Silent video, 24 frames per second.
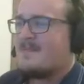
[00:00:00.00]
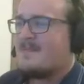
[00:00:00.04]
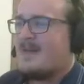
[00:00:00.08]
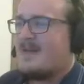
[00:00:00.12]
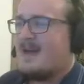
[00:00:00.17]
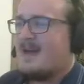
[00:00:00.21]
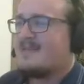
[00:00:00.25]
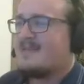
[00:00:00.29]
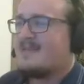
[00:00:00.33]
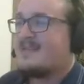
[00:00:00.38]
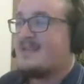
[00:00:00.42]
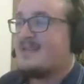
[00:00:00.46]

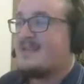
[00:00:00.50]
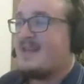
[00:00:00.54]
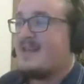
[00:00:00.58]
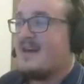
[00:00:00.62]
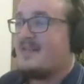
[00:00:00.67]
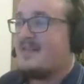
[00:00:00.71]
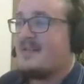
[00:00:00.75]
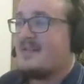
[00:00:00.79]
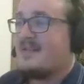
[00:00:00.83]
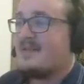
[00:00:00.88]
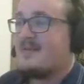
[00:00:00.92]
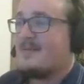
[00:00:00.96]
I see
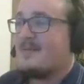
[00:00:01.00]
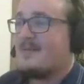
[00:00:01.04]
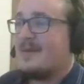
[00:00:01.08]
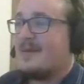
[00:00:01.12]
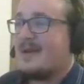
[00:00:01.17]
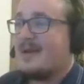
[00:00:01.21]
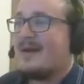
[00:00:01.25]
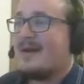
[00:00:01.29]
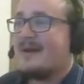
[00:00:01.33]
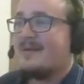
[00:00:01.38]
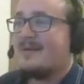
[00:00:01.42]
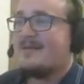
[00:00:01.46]
nothing. Oh my
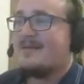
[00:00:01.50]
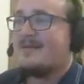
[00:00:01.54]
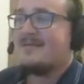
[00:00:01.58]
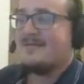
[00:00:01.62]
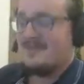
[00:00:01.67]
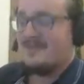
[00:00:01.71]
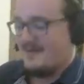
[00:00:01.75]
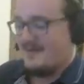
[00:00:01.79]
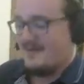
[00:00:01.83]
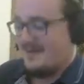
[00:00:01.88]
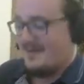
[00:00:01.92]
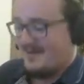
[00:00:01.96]
god.
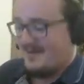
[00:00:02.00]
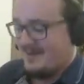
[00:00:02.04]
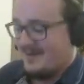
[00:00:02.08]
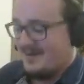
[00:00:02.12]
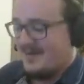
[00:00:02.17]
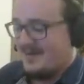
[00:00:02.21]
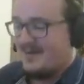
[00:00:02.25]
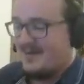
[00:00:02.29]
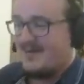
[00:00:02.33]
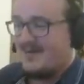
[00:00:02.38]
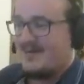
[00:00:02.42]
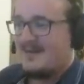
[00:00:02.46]
What
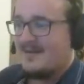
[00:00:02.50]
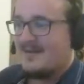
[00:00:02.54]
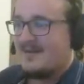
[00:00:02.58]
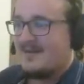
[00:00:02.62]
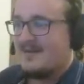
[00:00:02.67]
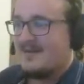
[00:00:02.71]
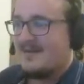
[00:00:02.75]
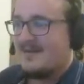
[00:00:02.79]
was that?